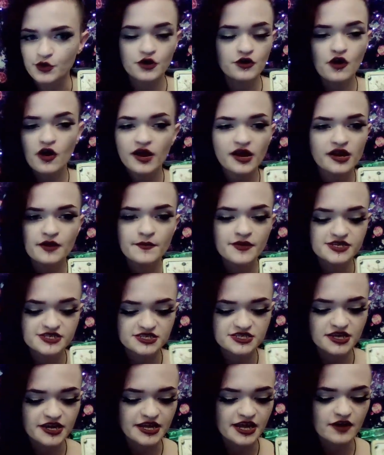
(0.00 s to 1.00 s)
You're not going to be
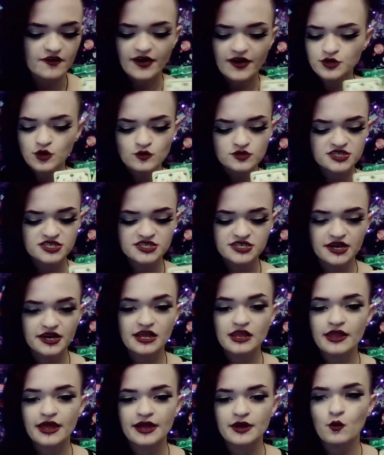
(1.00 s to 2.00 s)
sitting here. I don't see
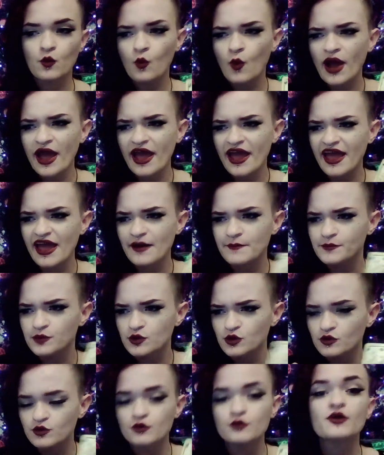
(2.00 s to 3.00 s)
any like, wah,
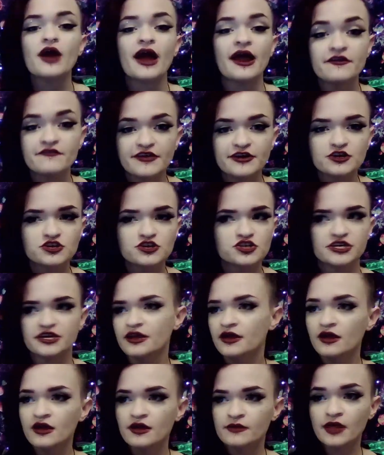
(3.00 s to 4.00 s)
boo-hoo kind of
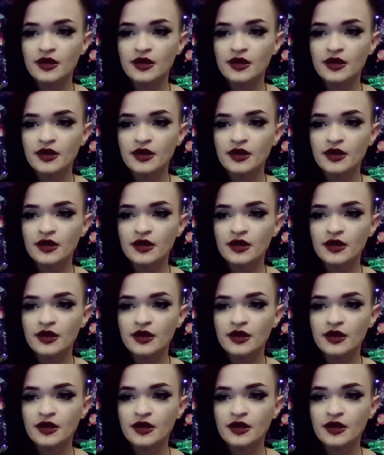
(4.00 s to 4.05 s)
energy.